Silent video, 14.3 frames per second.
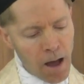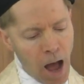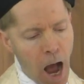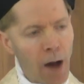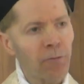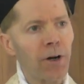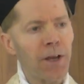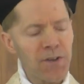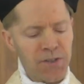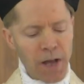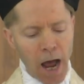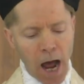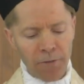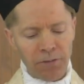After his
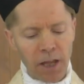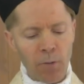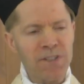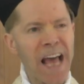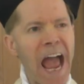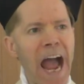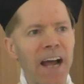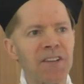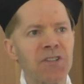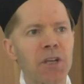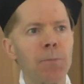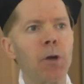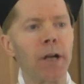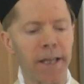death, he was
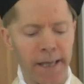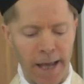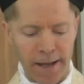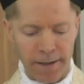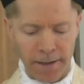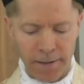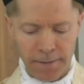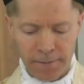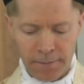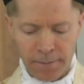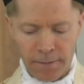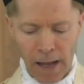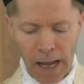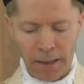excommunicated
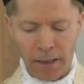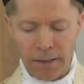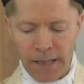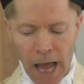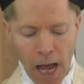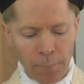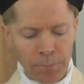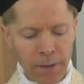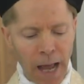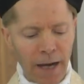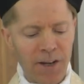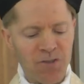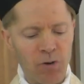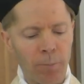and condemned,
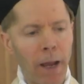and his